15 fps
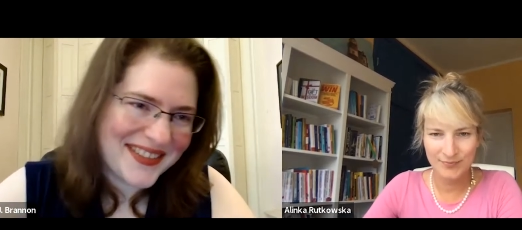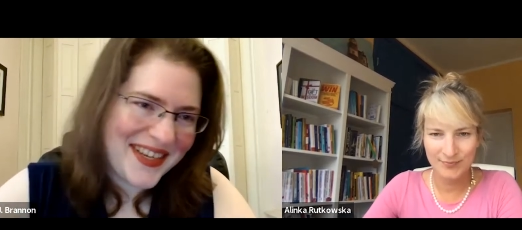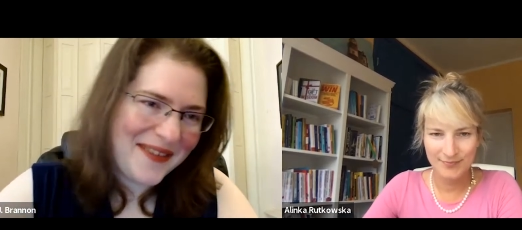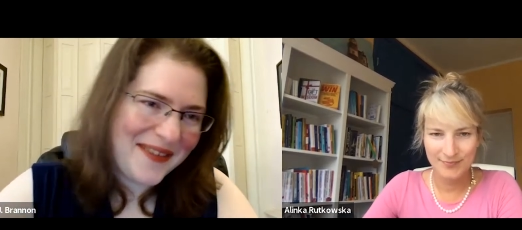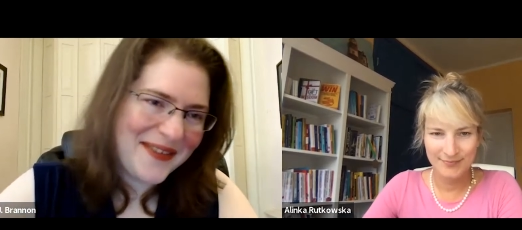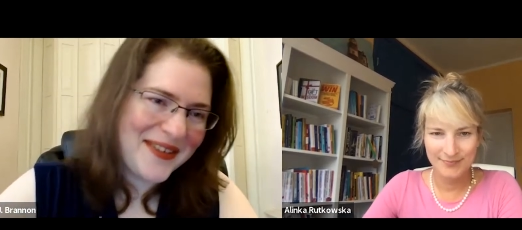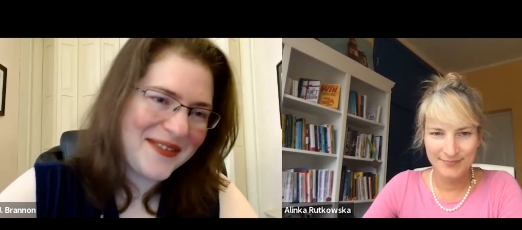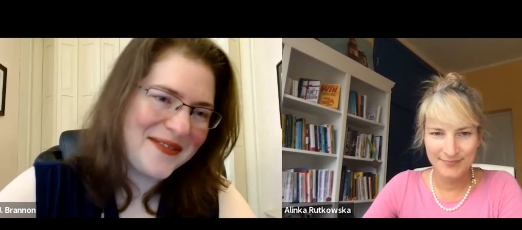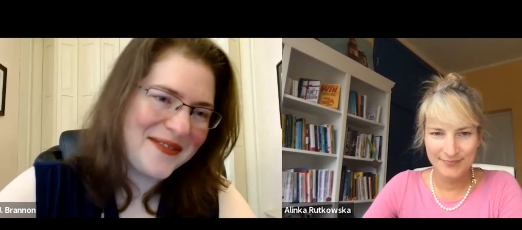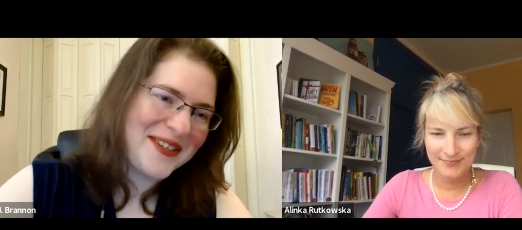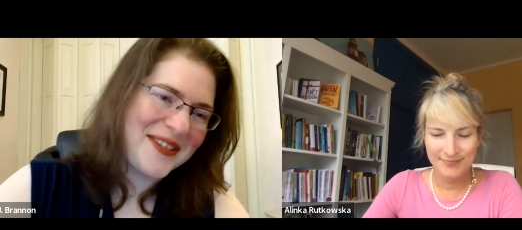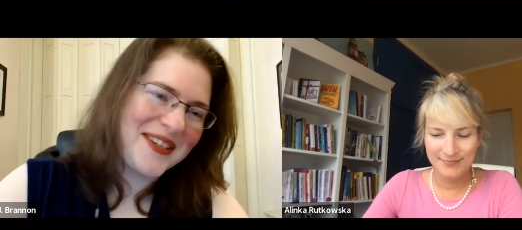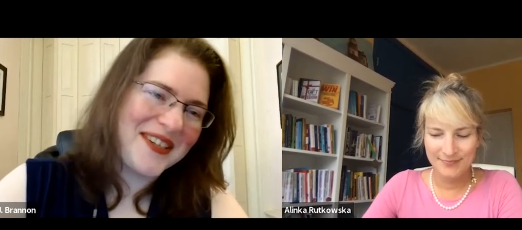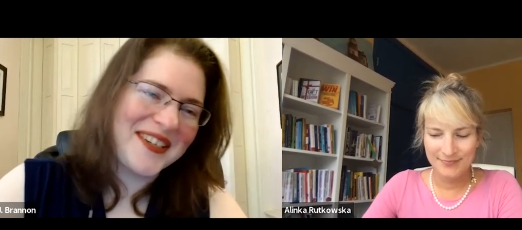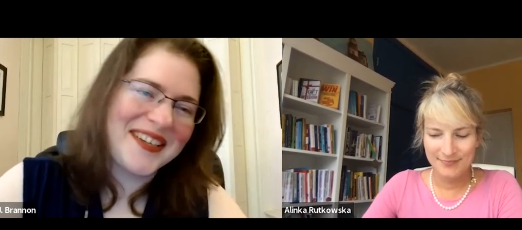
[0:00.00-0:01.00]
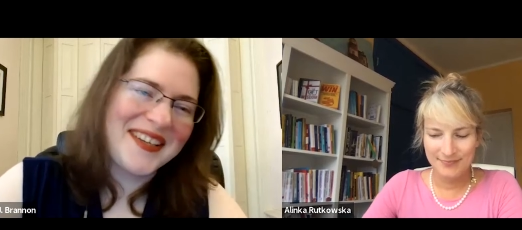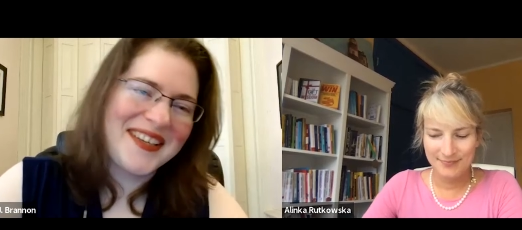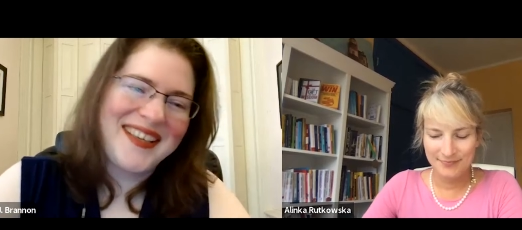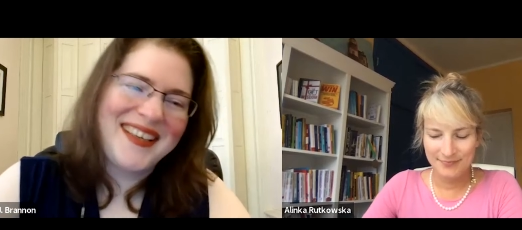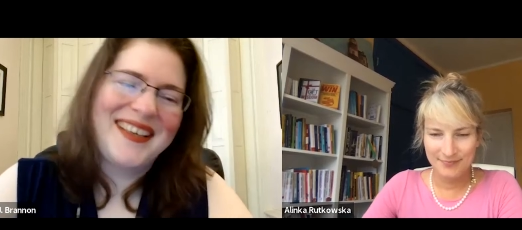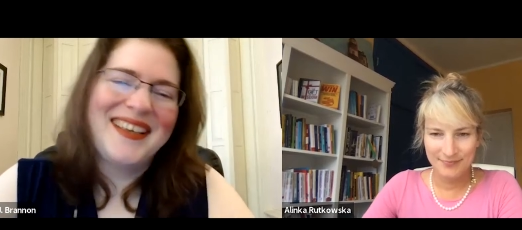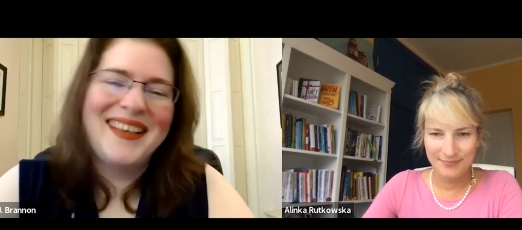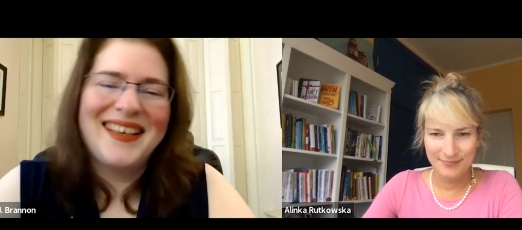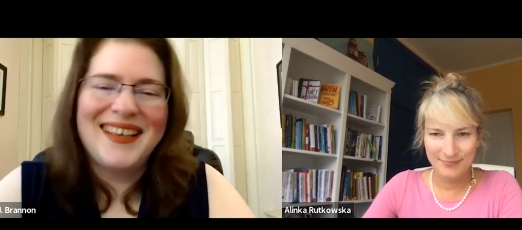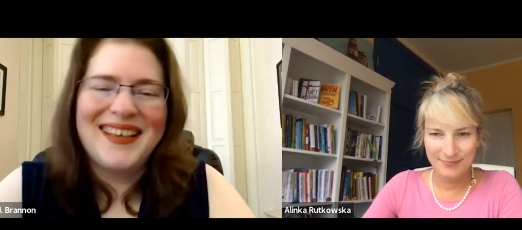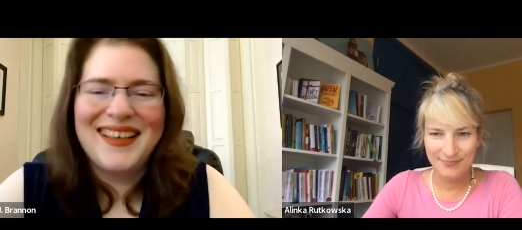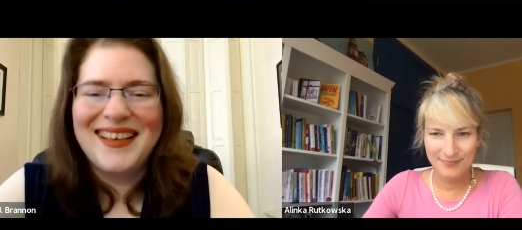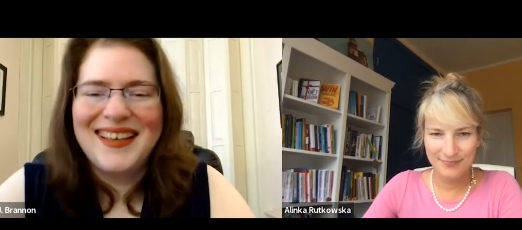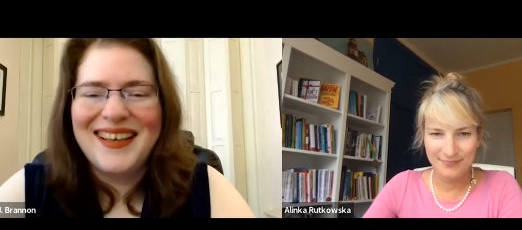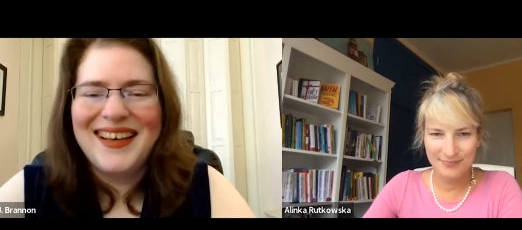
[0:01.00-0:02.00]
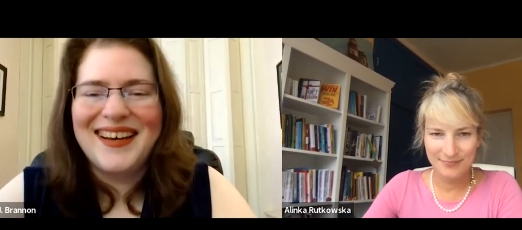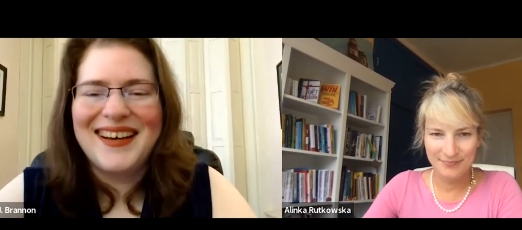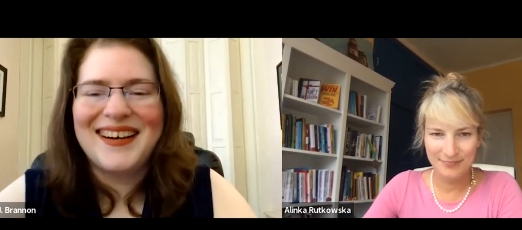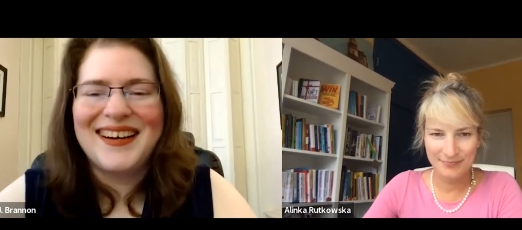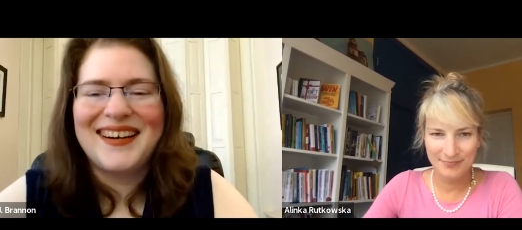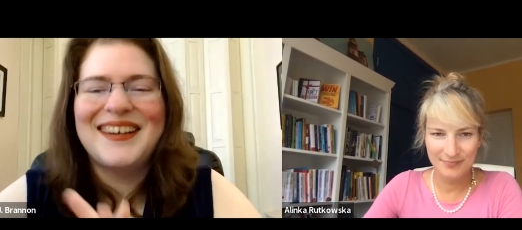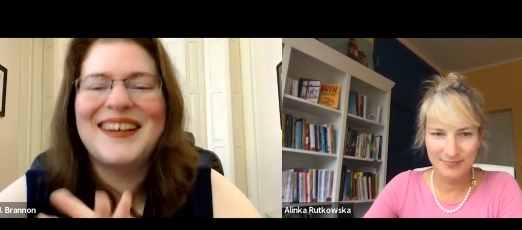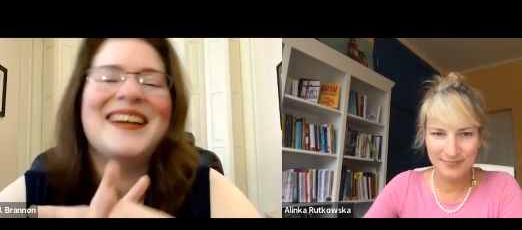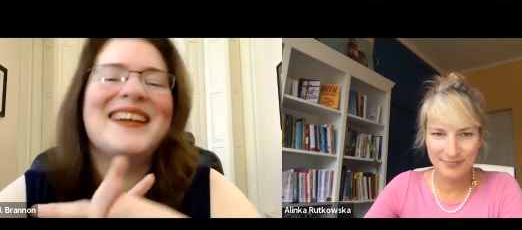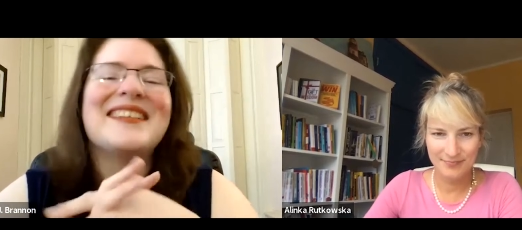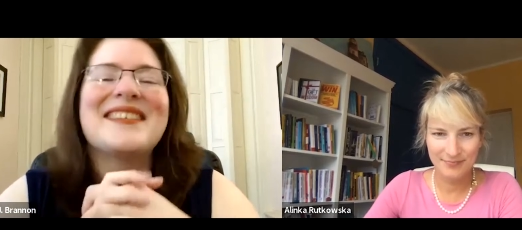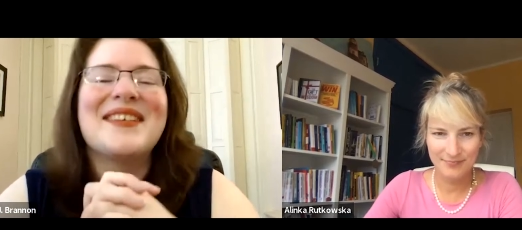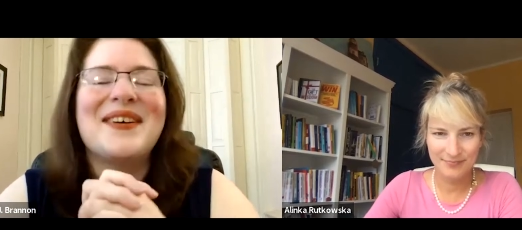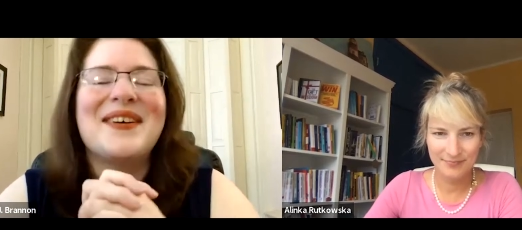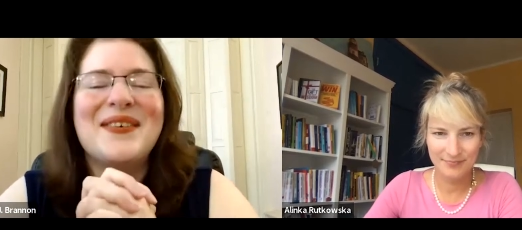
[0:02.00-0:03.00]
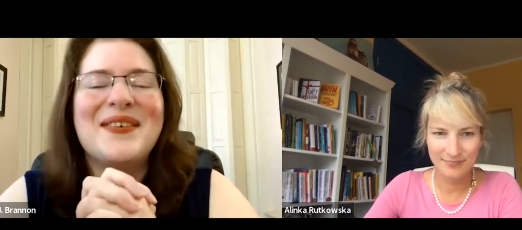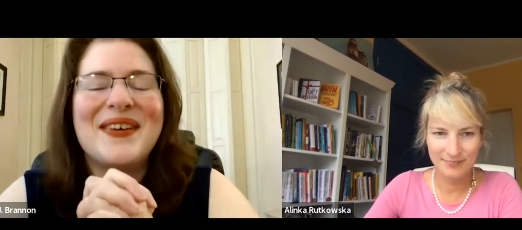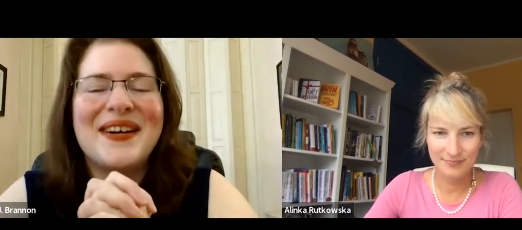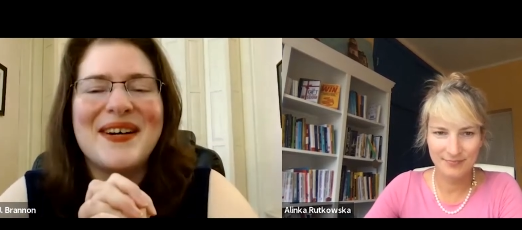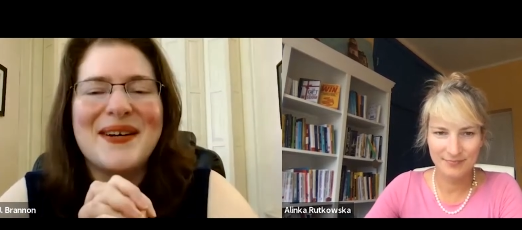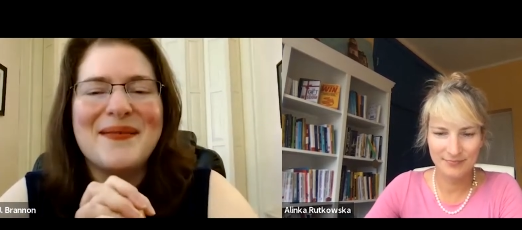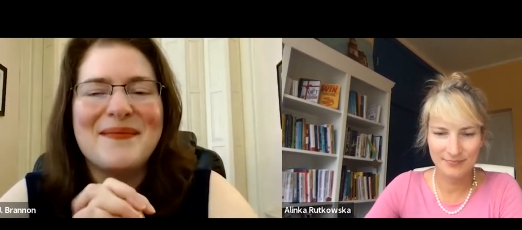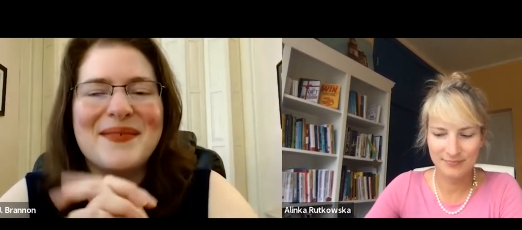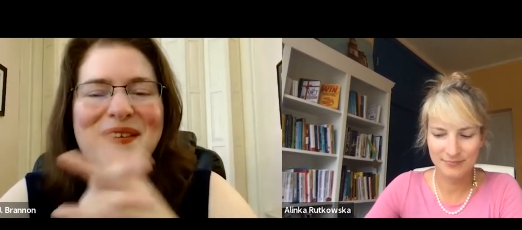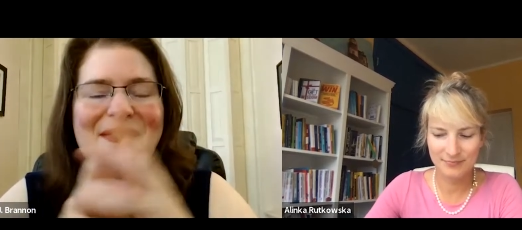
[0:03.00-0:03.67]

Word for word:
Speaker 1: cover for sure. Mm-hmm. All right, so um,